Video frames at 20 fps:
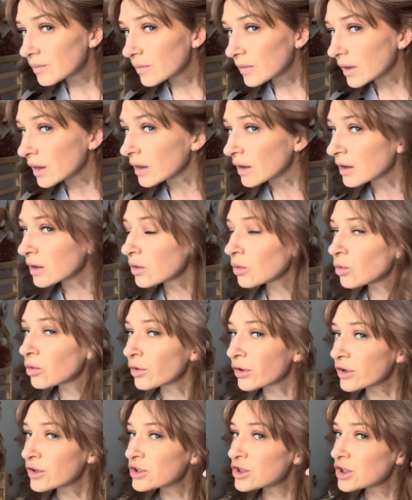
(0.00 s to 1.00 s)
a little
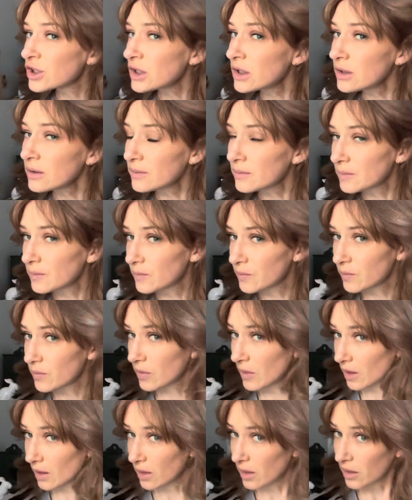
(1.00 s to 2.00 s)
orangey
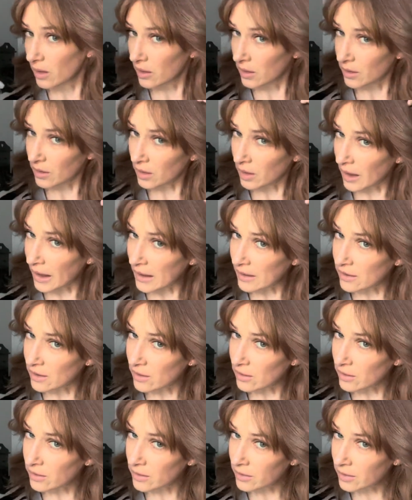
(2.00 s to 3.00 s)
the
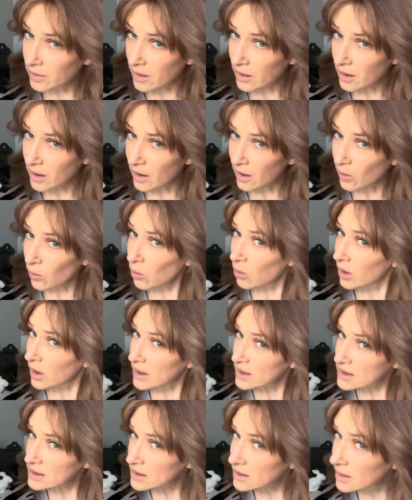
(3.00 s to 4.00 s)
lighter the hair
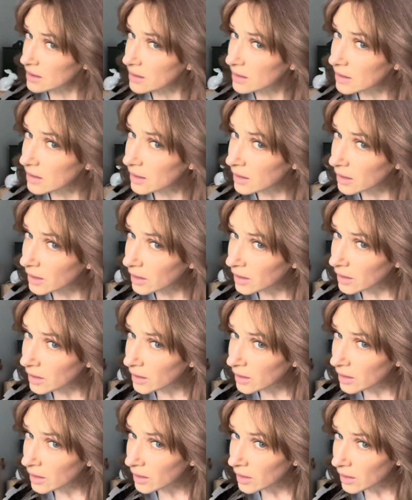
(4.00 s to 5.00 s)
was,
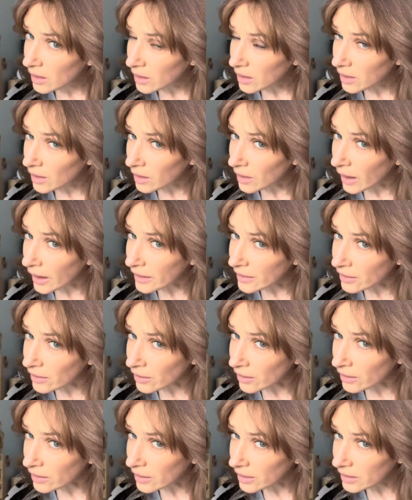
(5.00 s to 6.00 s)
the
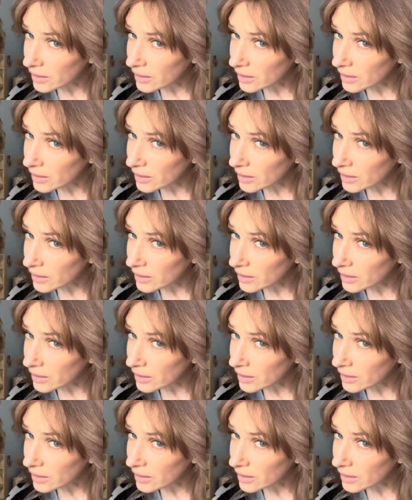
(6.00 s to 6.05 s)
lighter